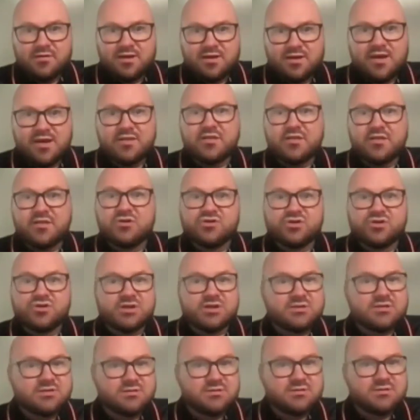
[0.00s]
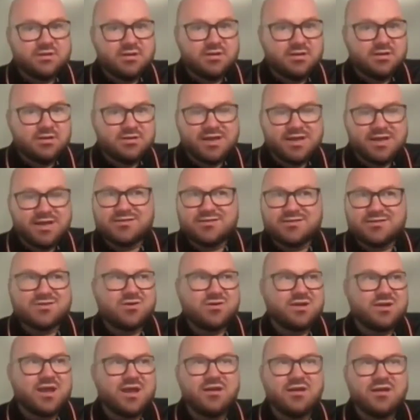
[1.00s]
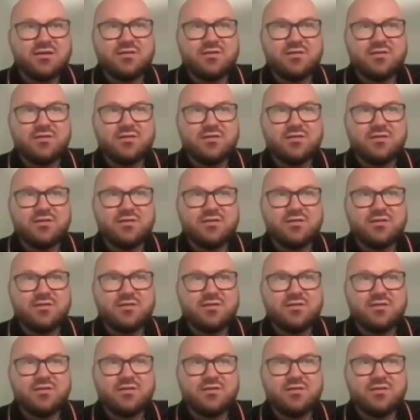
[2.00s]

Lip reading: and they're just, it's kind